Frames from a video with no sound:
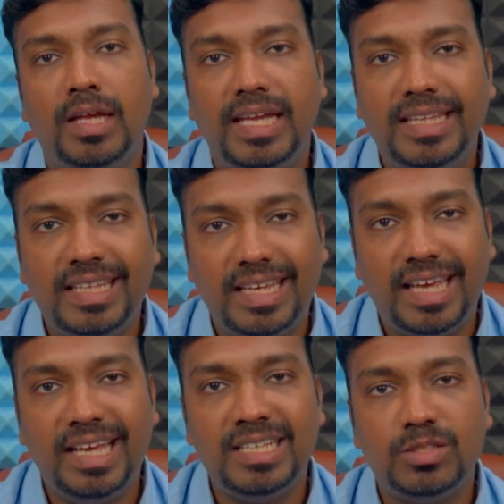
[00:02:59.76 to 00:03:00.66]
In the
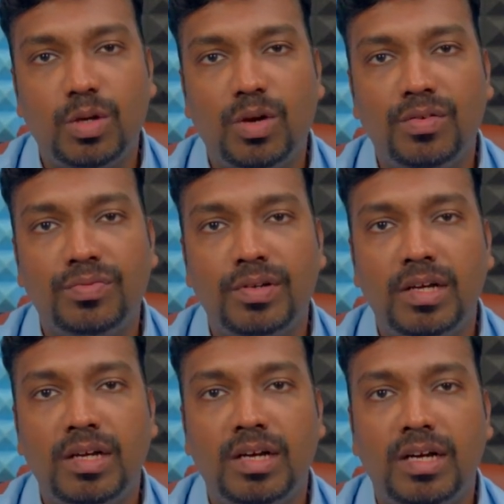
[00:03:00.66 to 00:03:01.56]
case of
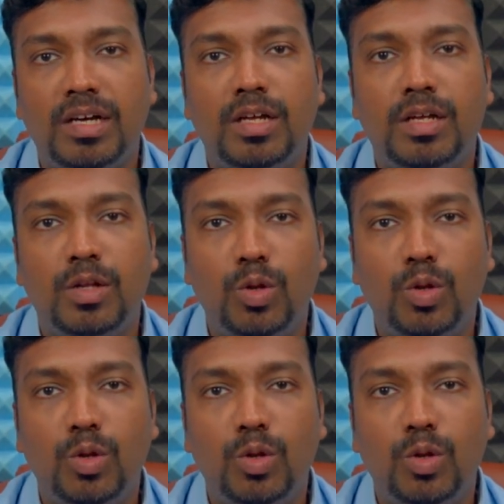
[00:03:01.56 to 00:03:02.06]
a